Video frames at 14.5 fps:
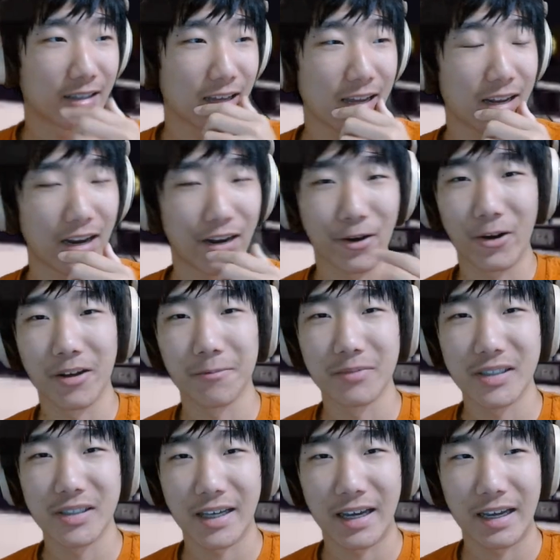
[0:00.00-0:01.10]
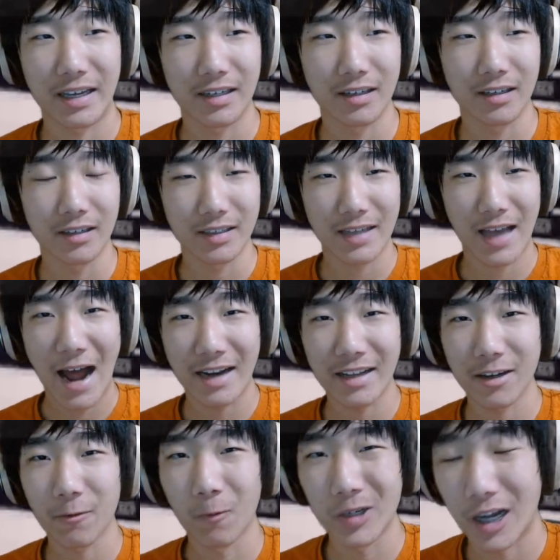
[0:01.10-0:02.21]
then I heard him say
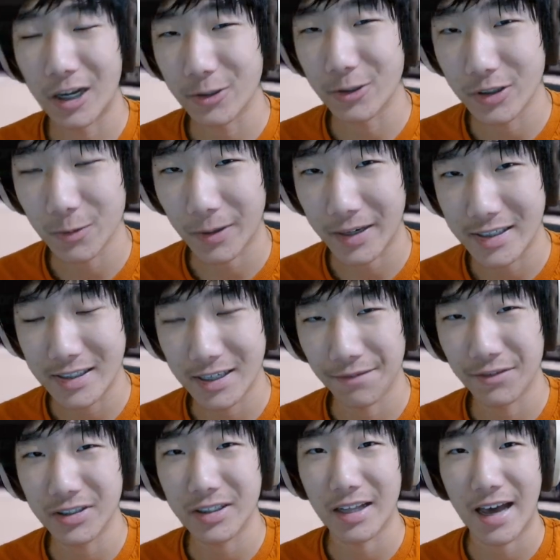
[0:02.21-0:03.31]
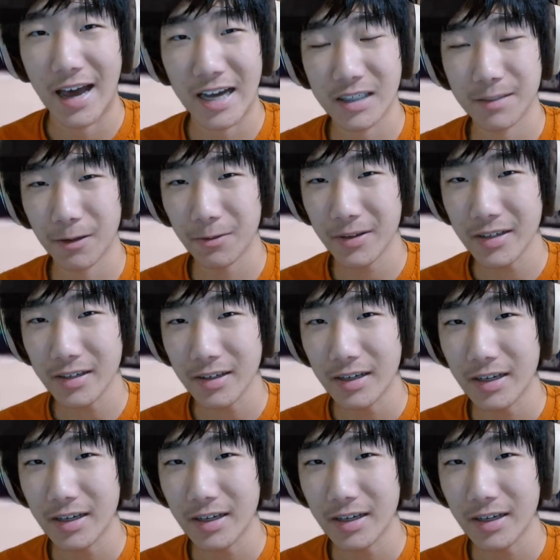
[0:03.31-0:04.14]
adding 127 to the exponent,